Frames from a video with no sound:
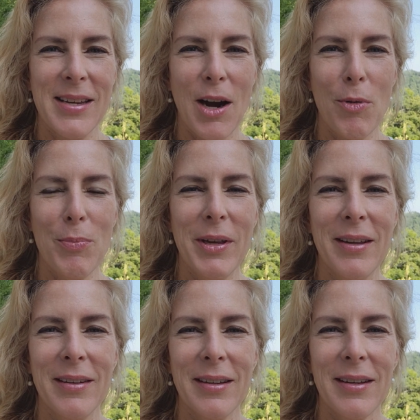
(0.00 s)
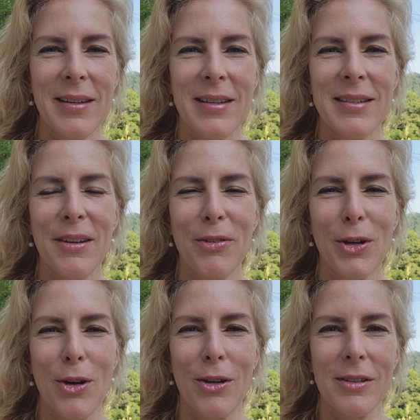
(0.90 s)
Are we being
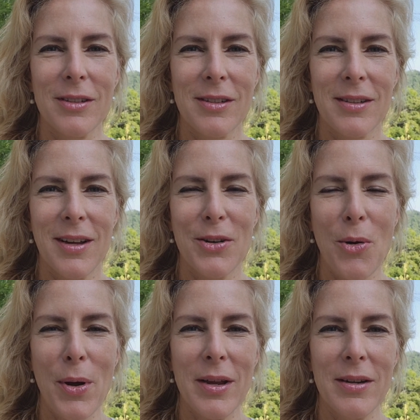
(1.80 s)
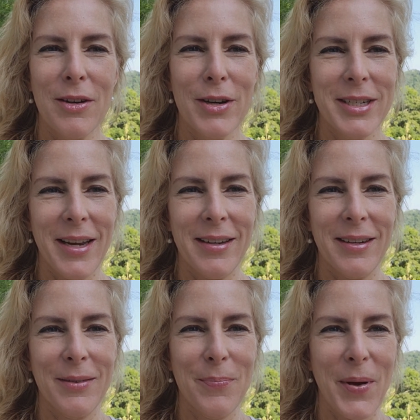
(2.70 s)
difficult, annoyed,
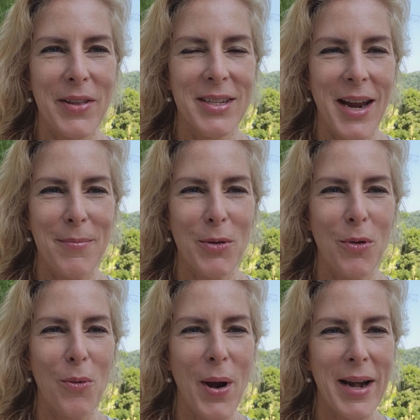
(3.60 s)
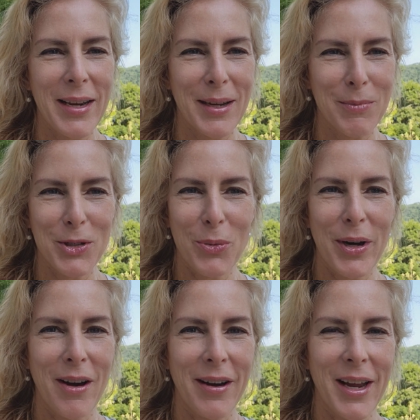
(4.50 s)
irritated by the time that we're waiting in
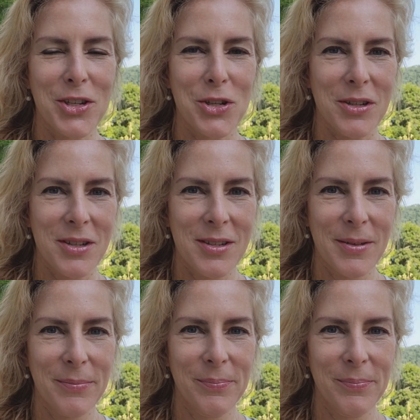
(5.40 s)
between our catches?